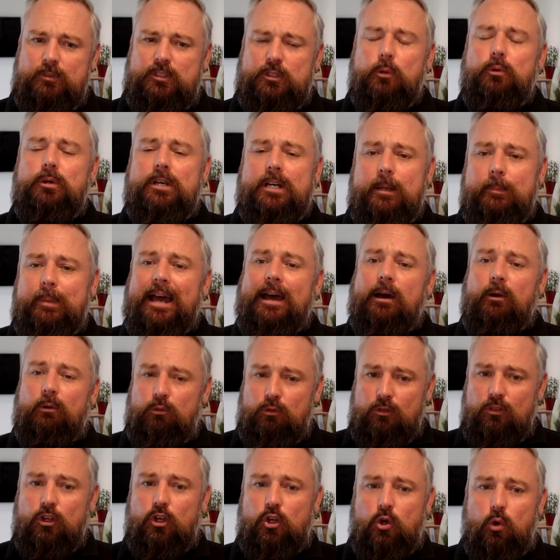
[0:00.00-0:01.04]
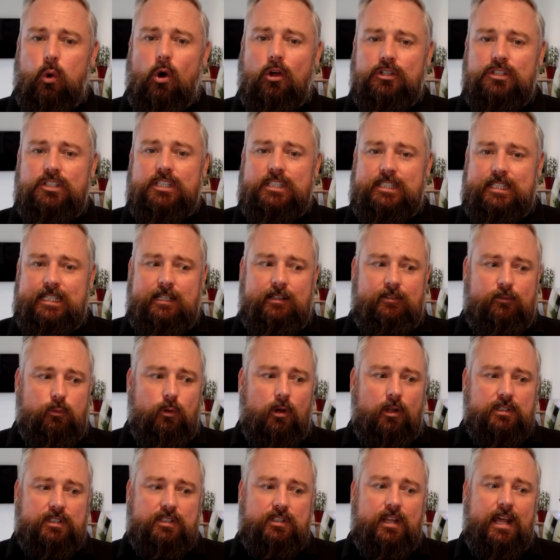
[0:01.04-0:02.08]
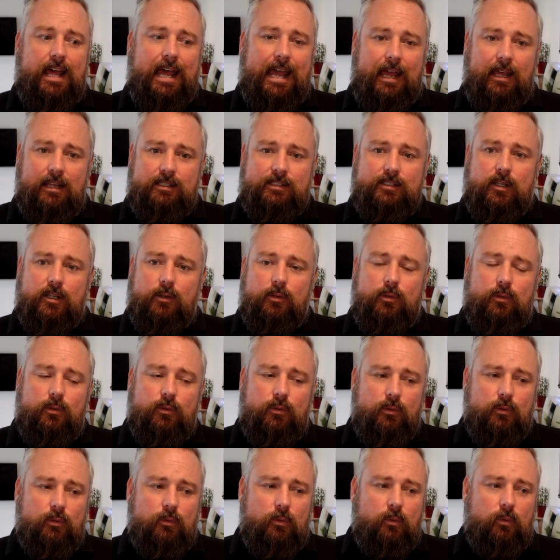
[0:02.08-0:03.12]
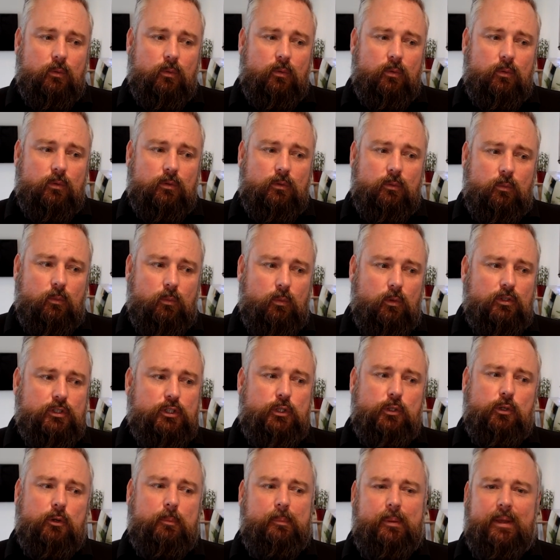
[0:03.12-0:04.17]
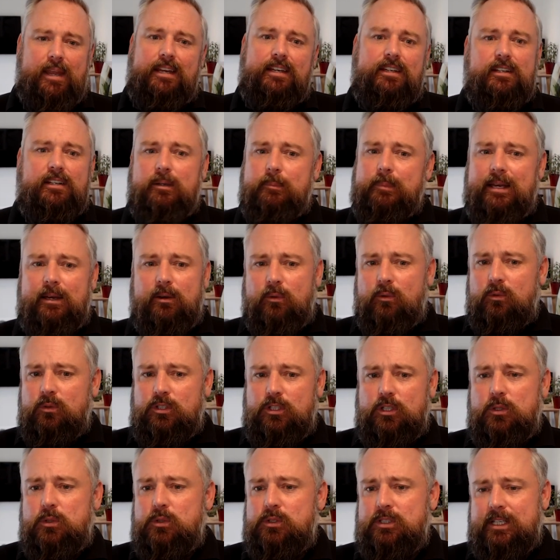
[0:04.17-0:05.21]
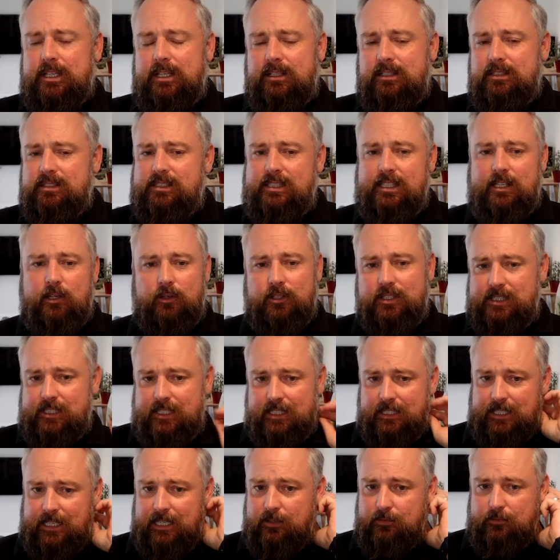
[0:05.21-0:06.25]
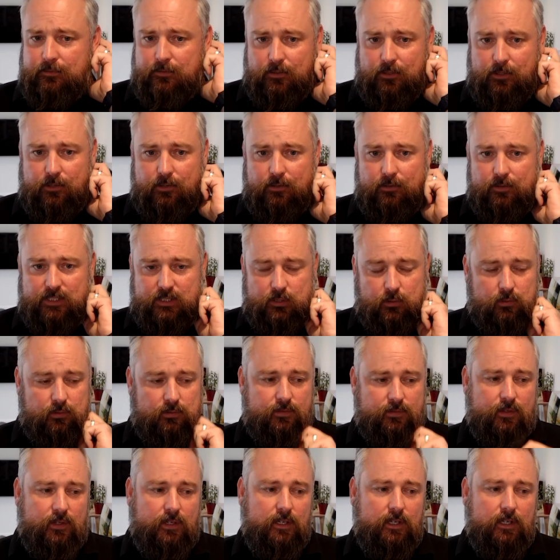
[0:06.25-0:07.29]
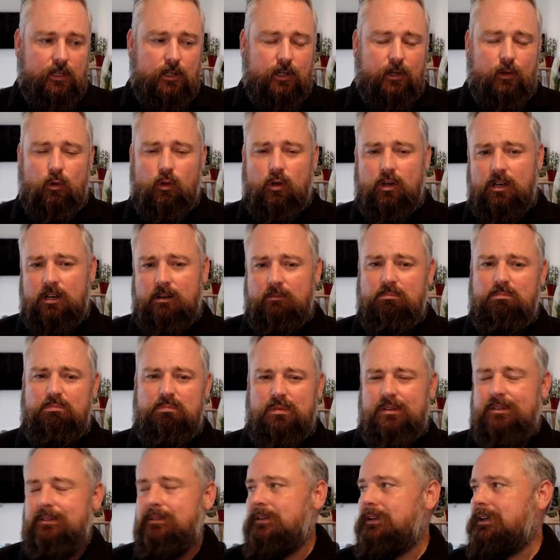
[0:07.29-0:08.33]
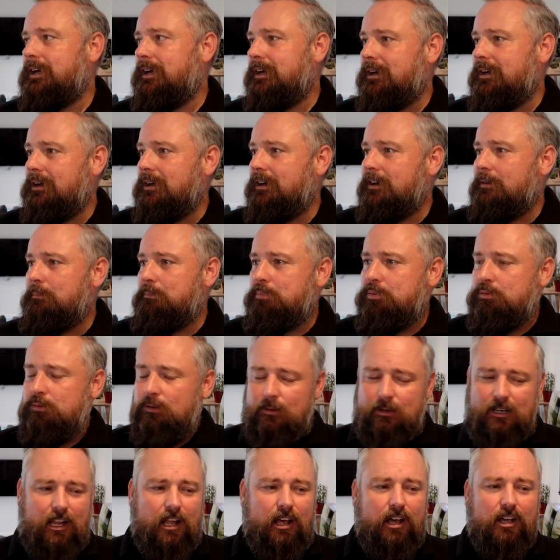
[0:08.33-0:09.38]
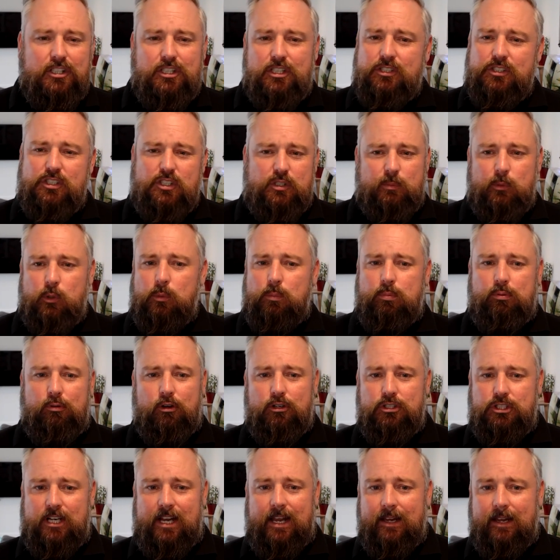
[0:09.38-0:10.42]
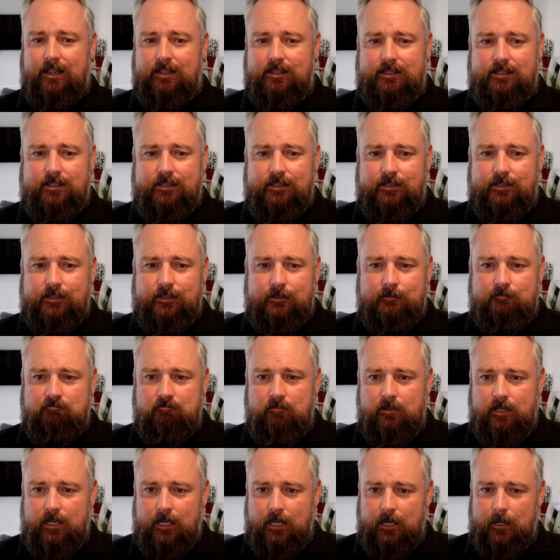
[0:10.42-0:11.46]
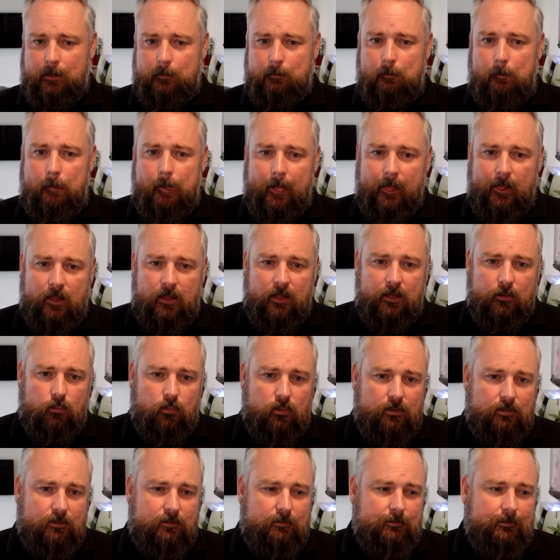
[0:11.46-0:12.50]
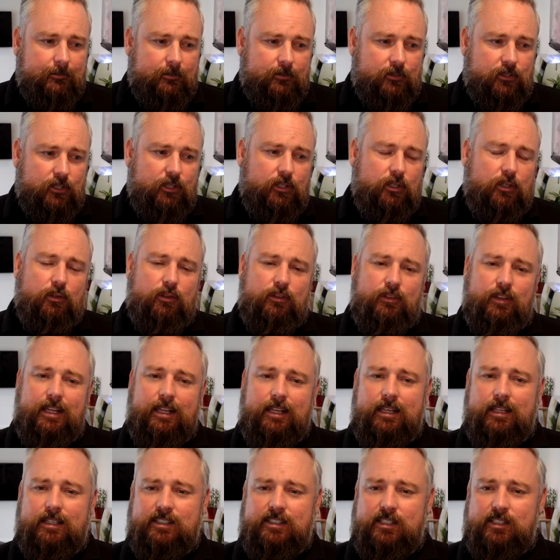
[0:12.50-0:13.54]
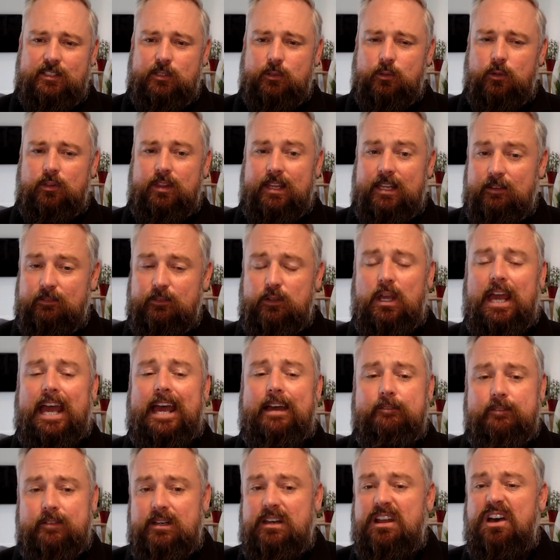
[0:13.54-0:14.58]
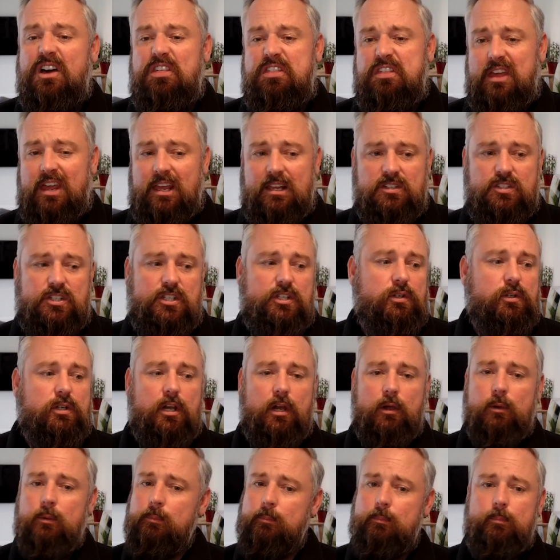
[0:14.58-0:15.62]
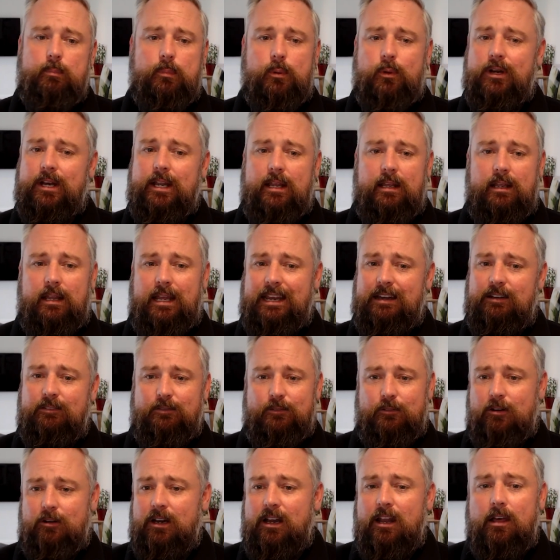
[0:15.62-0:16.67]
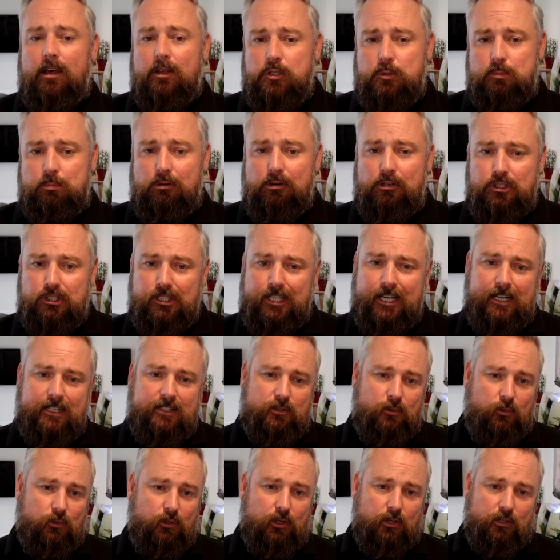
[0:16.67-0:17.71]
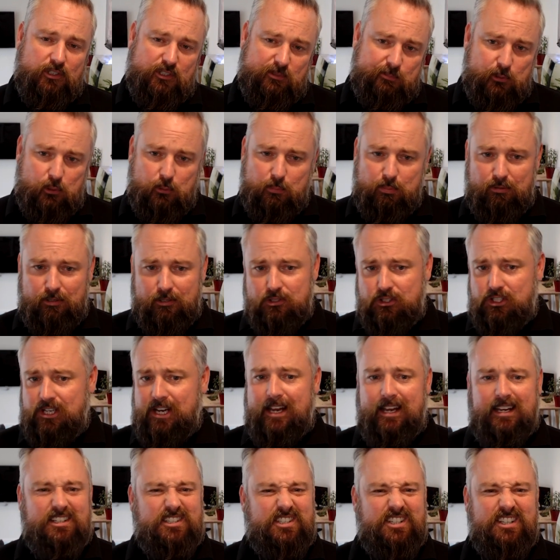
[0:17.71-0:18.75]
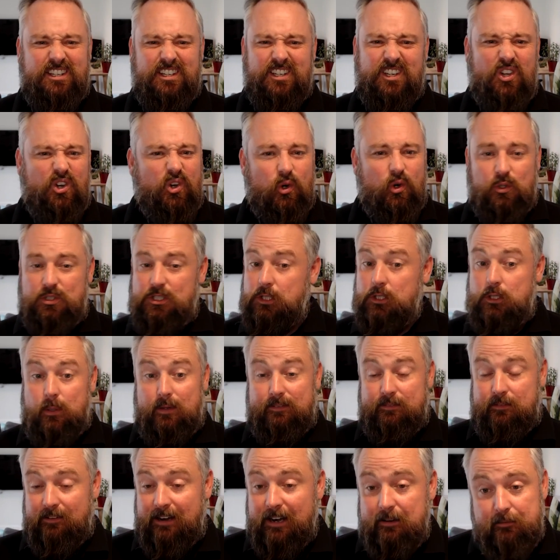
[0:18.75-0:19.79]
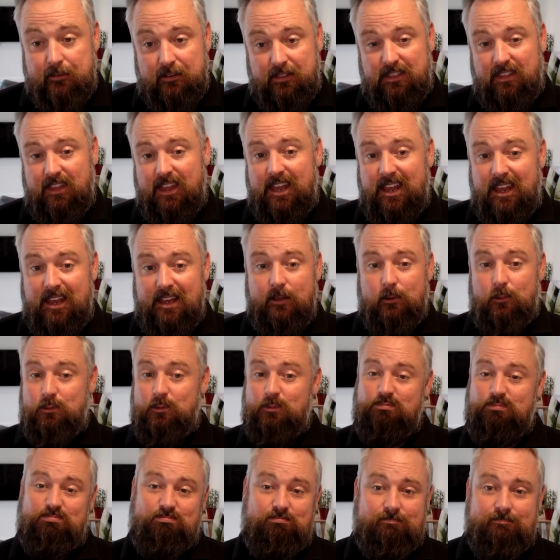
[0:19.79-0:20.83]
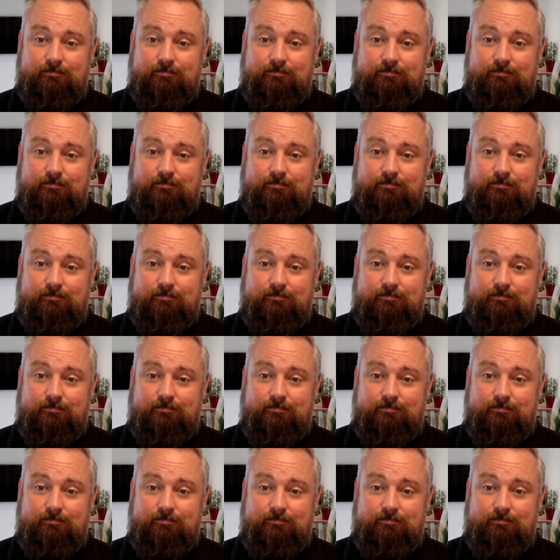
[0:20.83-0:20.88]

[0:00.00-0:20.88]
Talking about the quantity of what's there, so what's your opinion about using CI/CD for sort of large and small projects? Do you think it's the sort of thing, if you have nothing, do you go and put it in for a large project or not a small project? Or do you do it for everything? Or